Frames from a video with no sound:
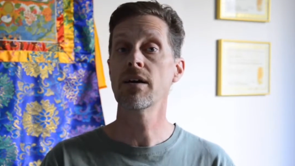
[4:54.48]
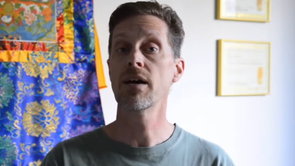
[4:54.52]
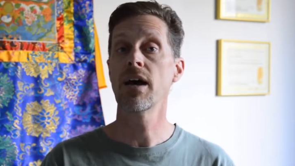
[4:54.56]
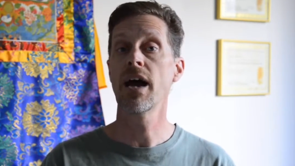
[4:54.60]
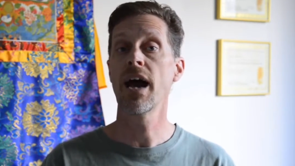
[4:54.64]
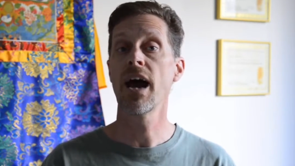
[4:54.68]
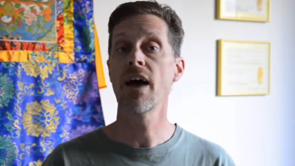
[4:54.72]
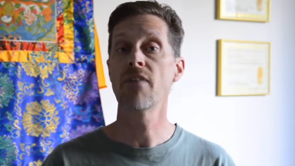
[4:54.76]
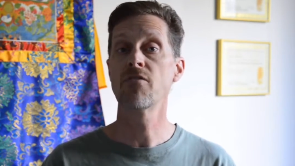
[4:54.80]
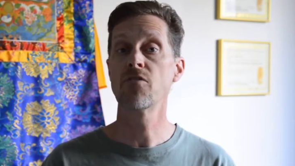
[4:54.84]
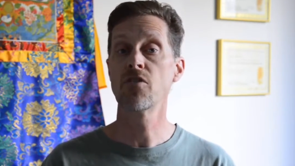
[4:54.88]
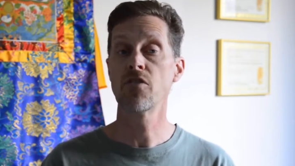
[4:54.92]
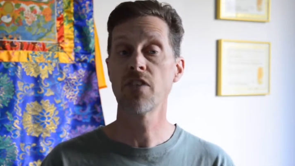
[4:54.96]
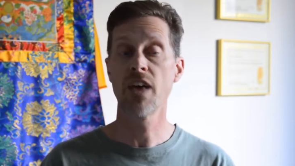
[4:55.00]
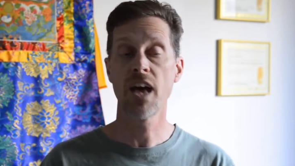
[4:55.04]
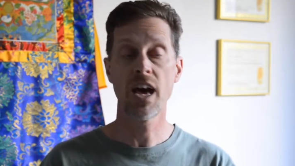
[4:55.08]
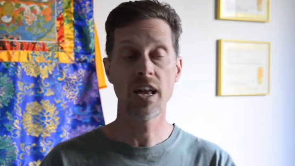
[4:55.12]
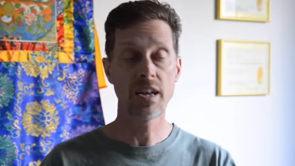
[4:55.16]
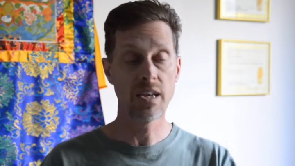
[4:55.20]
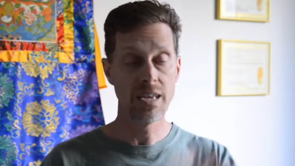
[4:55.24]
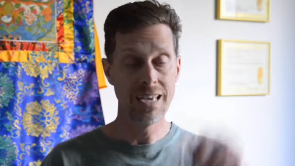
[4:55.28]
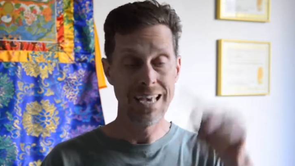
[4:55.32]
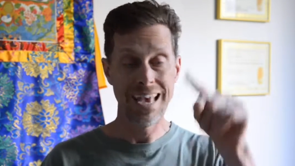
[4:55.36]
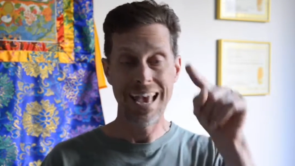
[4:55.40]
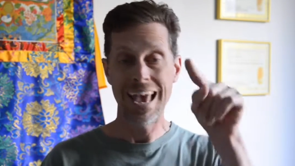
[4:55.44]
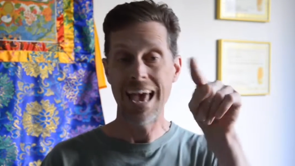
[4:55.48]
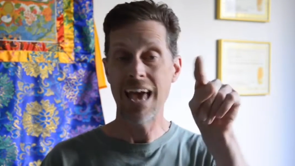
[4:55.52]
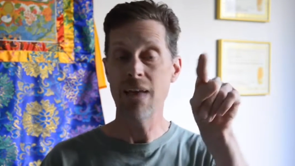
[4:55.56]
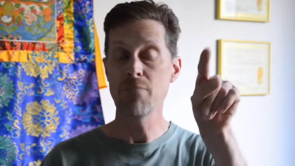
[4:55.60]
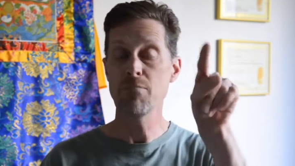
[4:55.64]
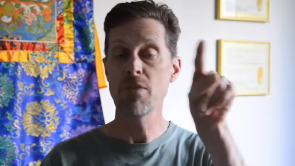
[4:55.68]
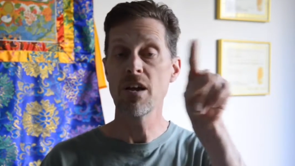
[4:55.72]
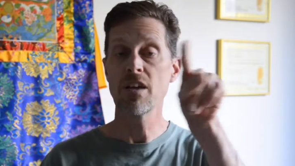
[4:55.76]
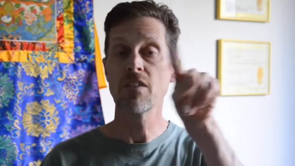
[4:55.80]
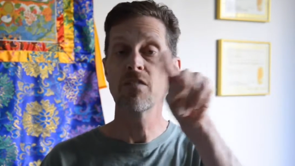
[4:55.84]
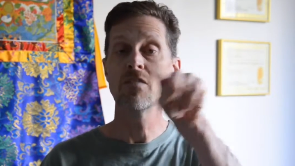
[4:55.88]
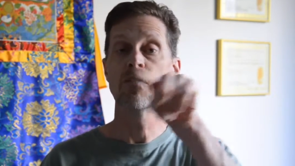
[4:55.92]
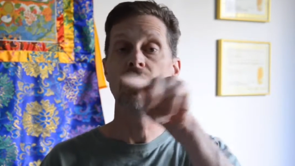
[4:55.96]
after that and
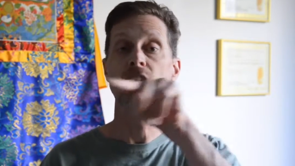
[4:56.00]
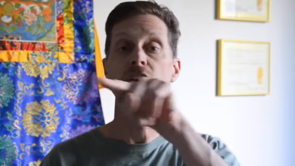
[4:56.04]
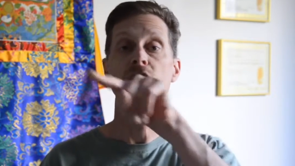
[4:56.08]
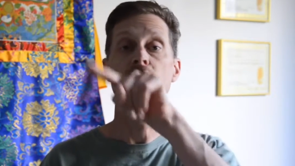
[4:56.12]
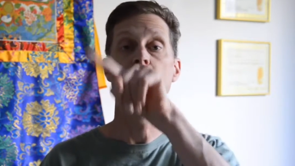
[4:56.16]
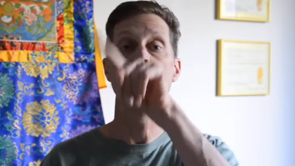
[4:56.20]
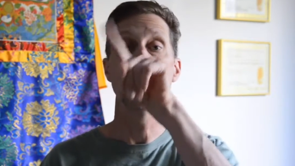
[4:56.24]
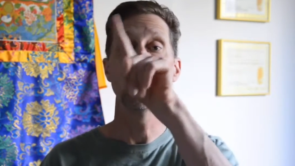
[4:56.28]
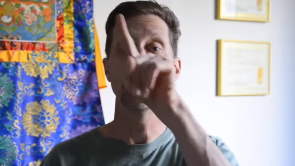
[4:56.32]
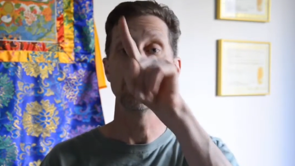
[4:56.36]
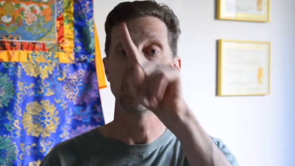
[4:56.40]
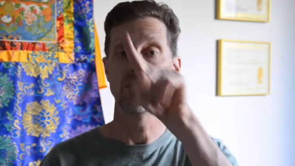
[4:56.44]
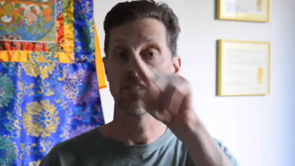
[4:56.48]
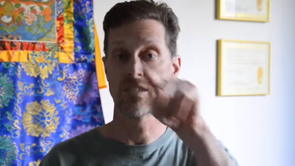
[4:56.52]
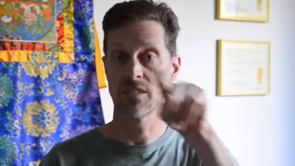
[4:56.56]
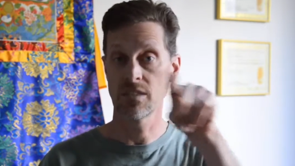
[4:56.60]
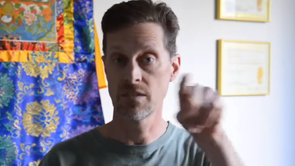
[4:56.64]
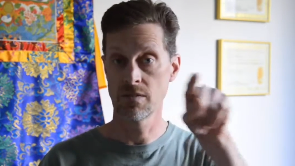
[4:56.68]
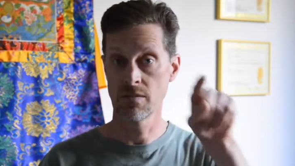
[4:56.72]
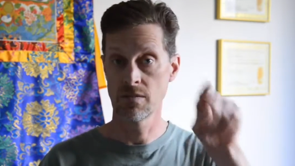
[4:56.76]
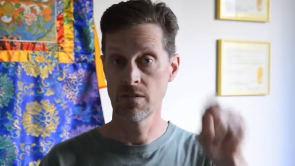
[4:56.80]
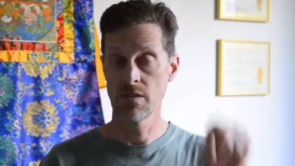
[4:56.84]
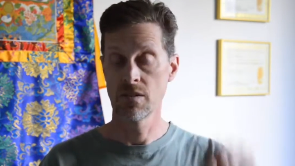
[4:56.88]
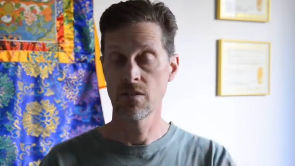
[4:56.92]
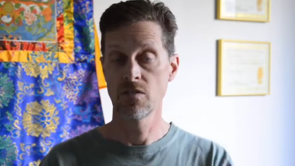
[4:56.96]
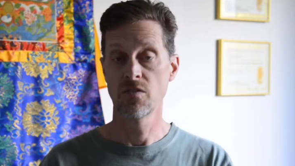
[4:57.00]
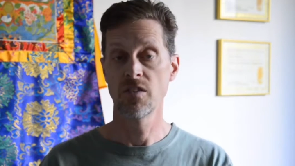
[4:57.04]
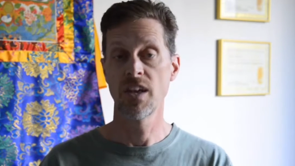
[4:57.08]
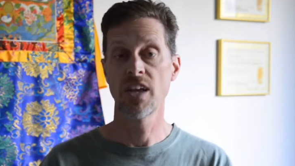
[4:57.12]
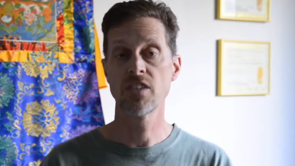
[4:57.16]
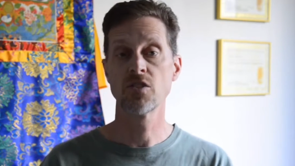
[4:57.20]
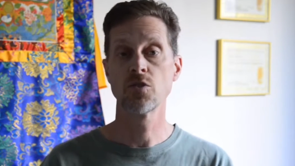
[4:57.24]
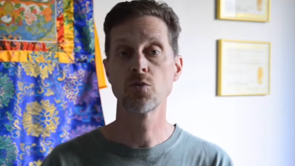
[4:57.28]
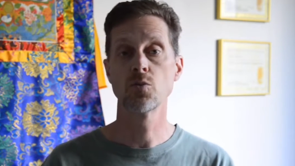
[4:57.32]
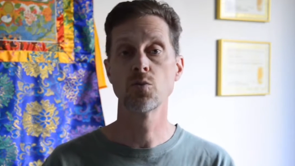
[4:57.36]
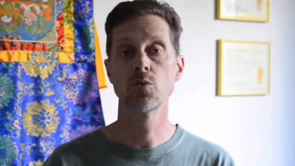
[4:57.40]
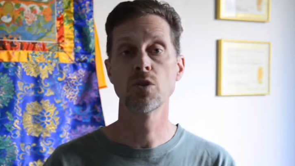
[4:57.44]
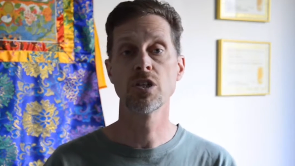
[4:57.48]
make figure 8s.
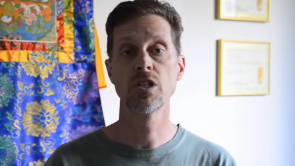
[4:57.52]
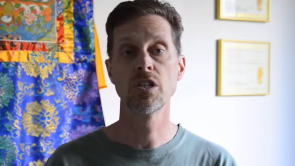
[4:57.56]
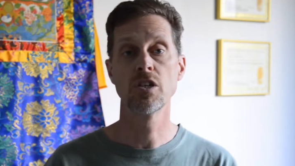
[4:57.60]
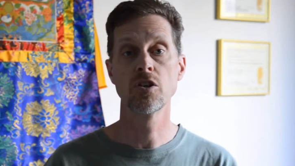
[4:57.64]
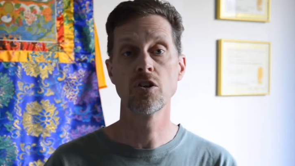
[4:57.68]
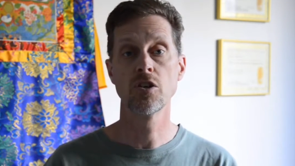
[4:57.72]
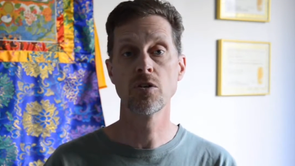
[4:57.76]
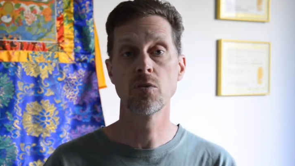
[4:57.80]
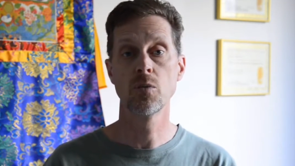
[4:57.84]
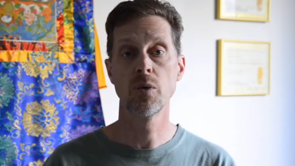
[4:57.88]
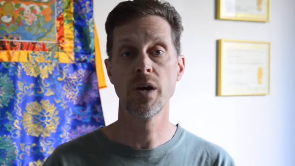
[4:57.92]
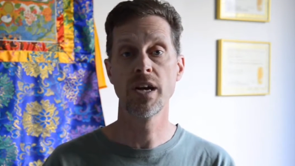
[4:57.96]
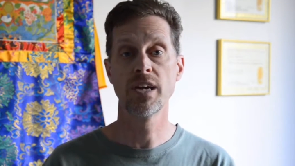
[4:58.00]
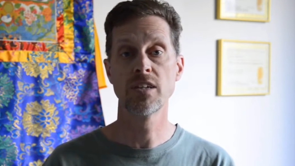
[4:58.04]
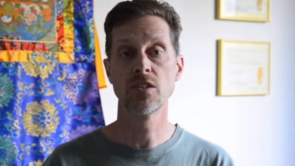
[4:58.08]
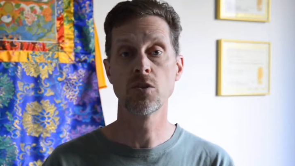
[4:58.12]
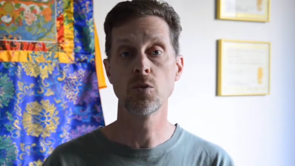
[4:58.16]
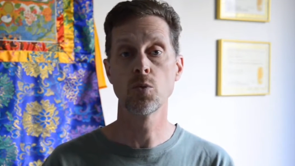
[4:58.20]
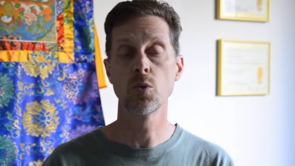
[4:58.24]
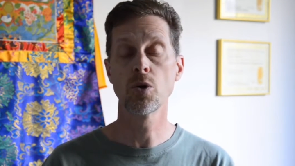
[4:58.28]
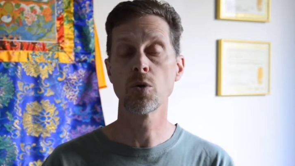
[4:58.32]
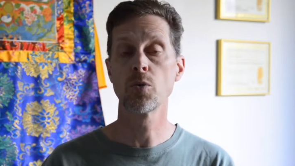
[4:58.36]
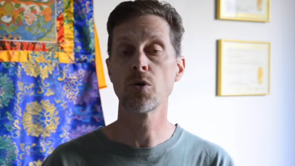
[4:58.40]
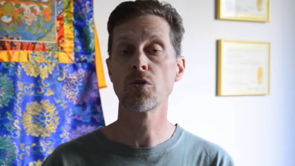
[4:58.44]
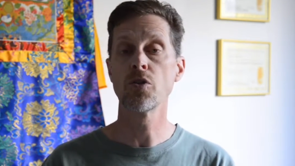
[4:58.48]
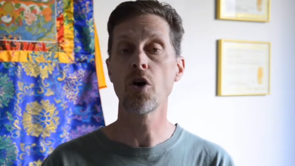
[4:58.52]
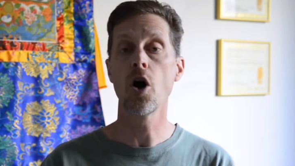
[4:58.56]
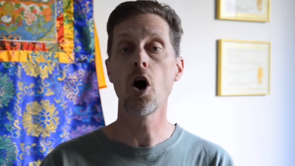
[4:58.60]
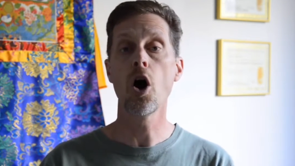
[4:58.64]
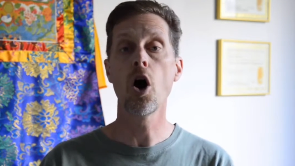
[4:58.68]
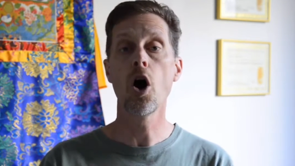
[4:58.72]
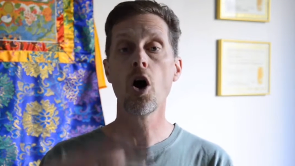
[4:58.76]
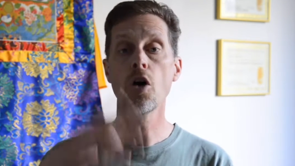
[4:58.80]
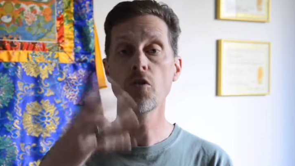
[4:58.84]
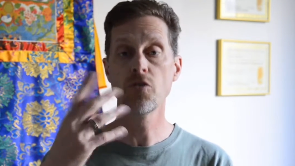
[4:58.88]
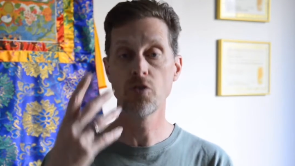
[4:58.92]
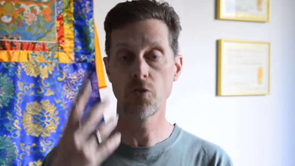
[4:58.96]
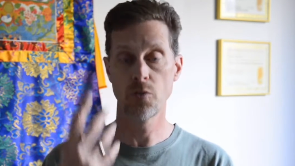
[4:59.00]
That's a really good way to work with
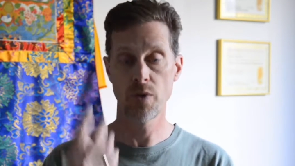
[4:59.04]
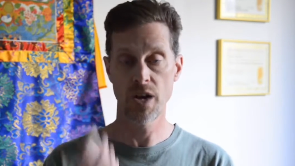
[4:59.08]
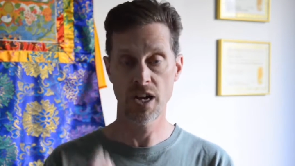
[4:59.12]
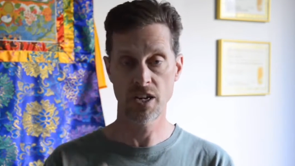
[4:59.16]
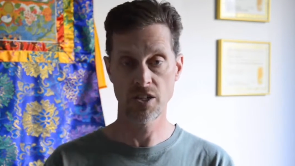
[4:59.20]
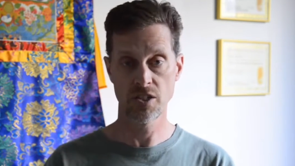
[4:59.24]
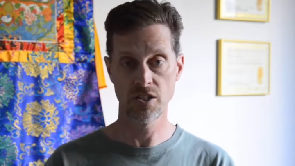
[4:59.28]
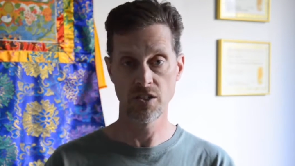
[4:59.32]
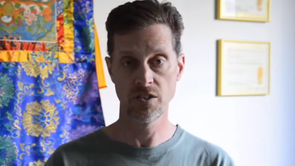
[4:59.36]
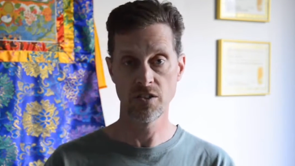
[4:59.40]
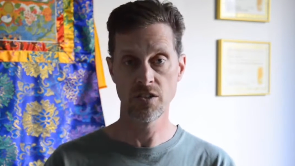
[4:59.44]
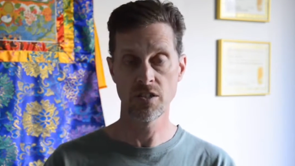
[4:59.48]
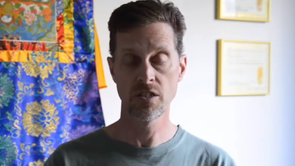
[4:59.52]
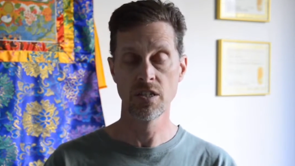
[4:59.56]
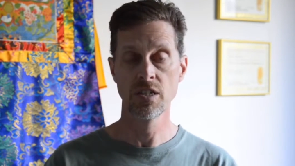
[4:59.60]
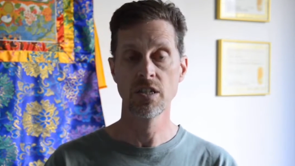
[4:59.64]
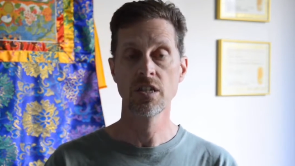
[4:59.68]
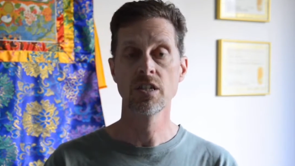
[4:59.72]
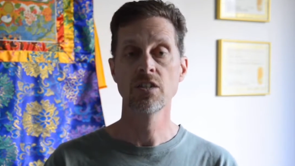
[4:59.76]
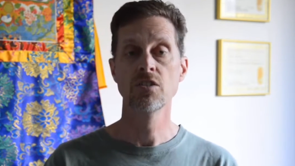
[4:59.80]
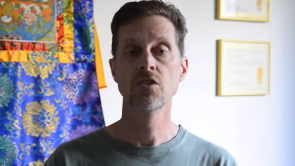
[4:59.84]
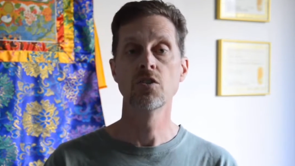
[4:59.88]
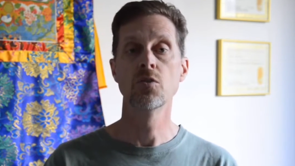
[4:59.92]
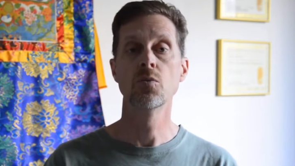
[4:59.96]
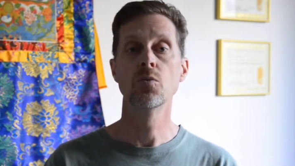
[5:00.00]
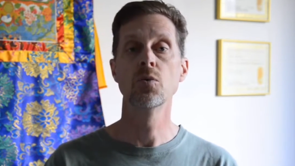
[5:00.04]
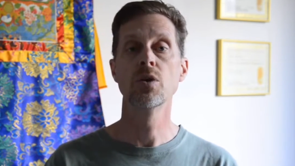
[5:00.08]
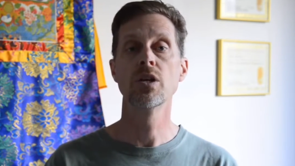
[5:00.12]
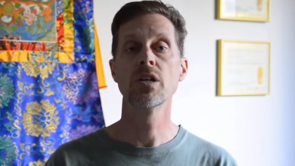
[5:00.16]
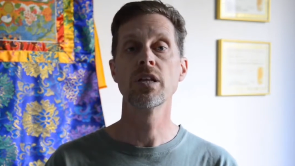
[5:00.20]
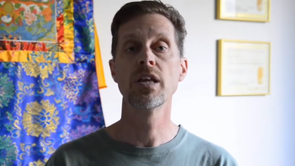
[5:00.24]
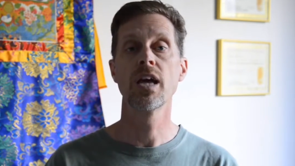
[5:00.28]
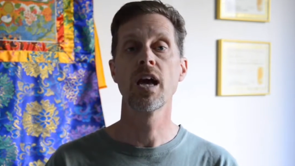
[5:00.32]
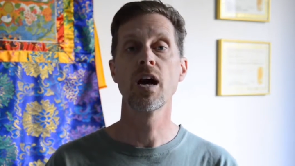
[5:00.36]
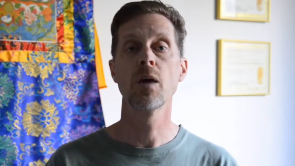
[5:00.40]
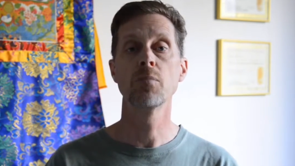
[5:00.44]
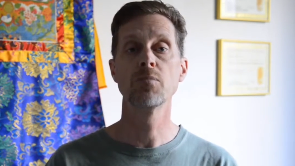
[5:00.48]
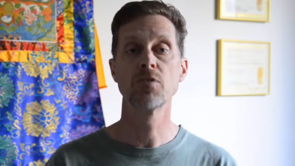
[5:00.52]
all directions to
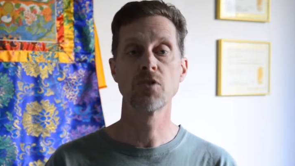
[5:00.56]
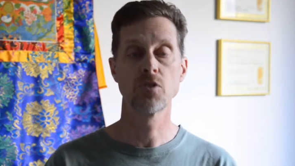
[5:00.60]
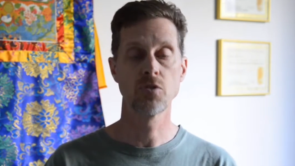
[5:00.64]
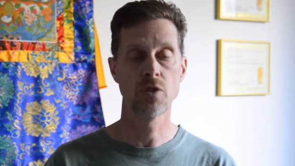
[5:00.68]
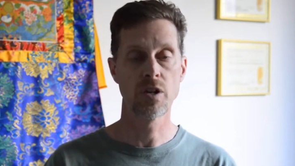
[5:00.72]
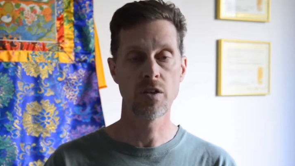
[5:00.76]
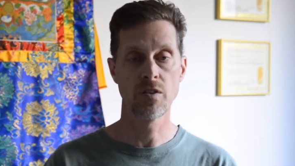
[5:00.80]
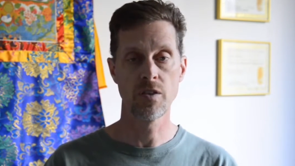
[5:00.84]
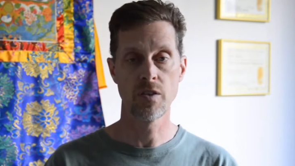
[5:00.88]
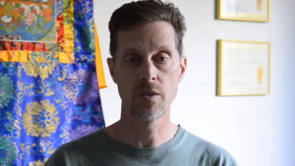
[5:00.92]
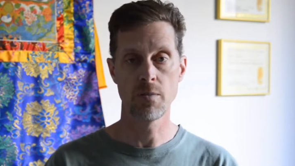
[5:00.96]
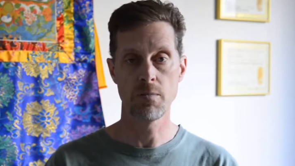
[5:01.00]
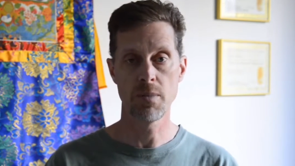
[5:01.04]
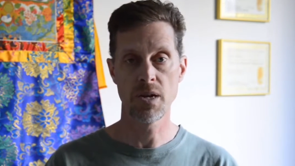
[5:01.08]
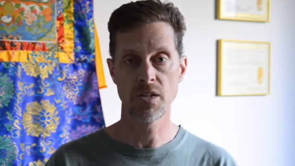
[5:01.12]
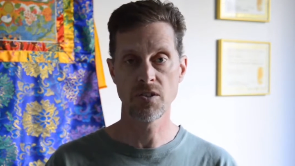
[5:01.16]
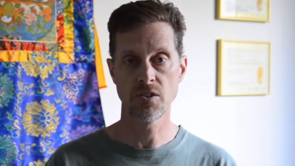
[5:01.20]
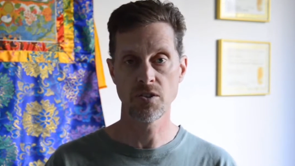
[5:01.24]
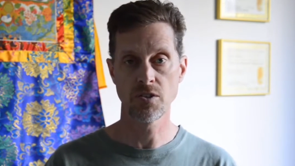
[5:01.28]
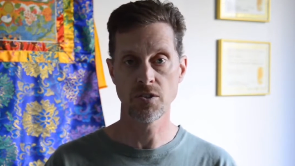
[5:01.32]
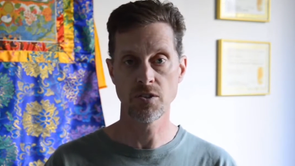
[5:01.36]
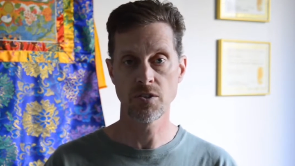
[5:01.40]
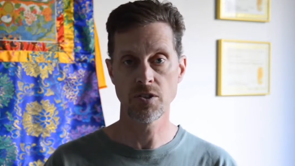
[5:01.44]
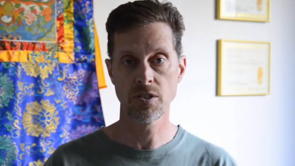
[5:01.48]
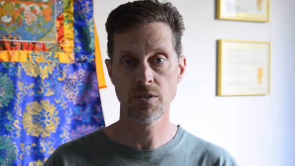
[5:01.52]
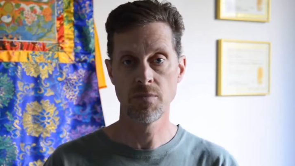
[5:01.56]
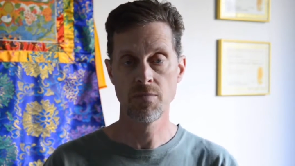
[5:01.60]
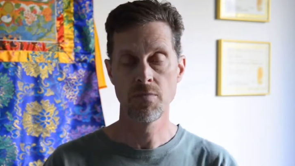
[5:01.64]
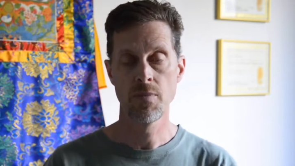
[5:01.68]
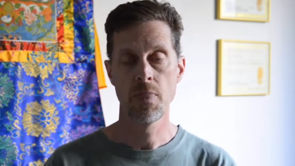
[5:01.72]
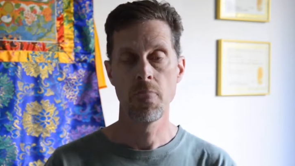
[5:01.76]
really help strengthen the muscles